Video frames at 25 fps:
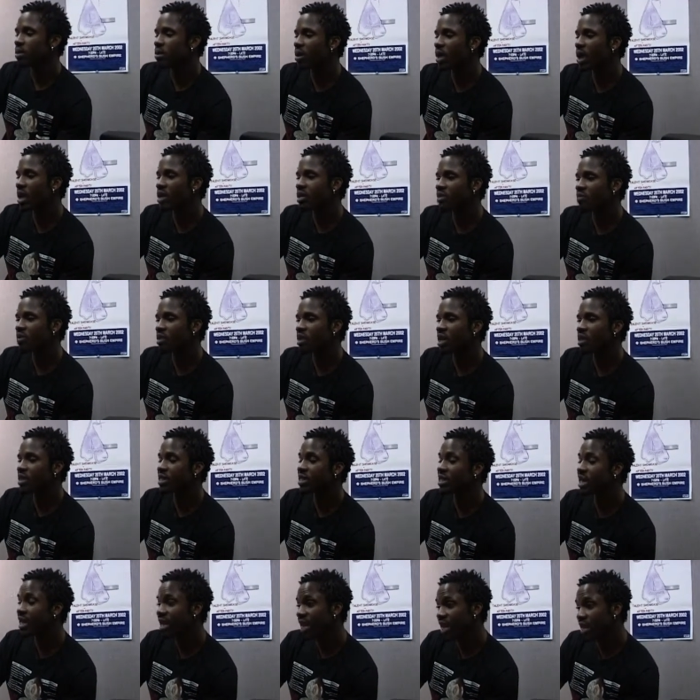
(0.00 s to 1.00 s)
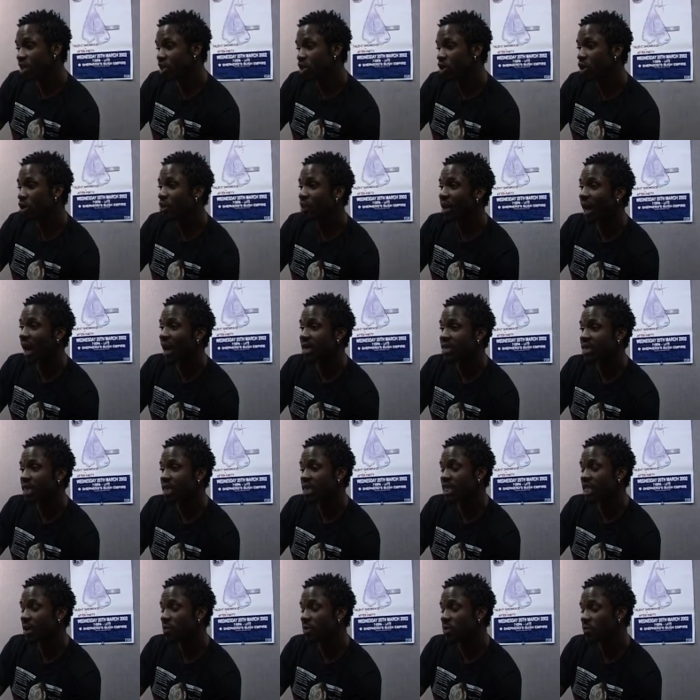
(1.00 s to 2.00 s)
guys, you're researching the next showcase at the
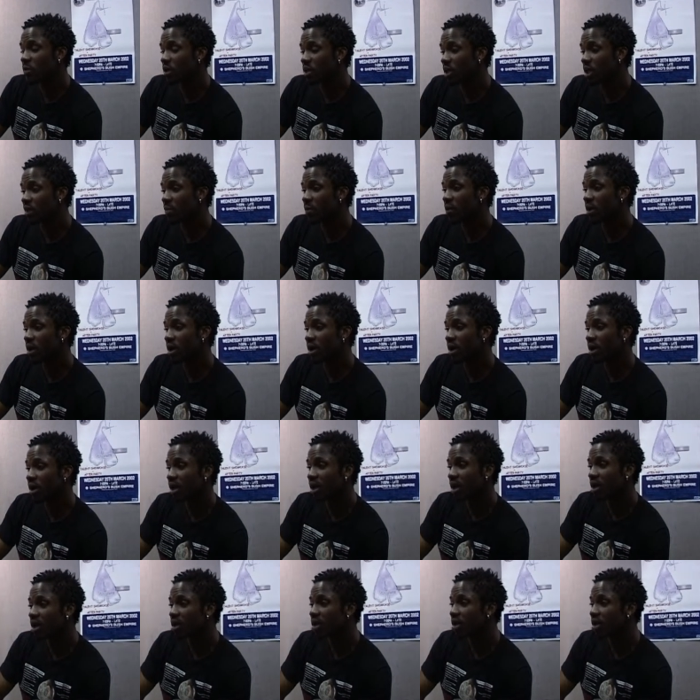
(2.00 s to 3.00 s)
Shepherd's Bush Empire, yeah?